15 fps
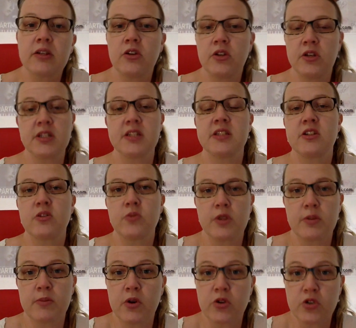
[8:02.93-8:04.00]
learning to deal with
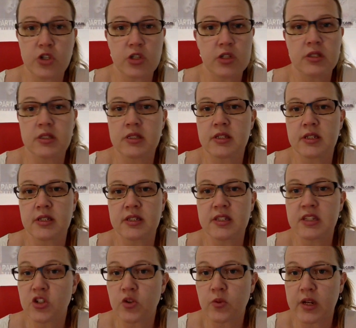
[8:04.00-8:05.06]
emotions and
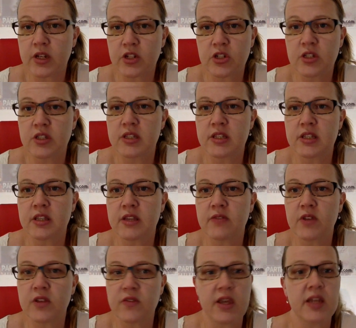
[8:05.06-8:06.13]
situations that they've
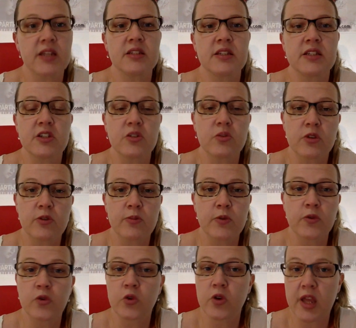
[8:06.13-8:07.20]
never had to deal with
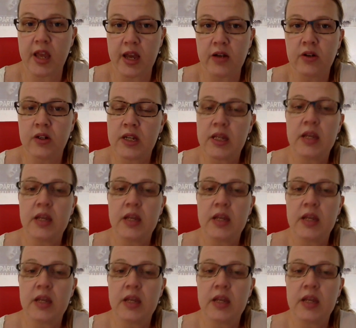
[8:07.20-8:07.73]
before now.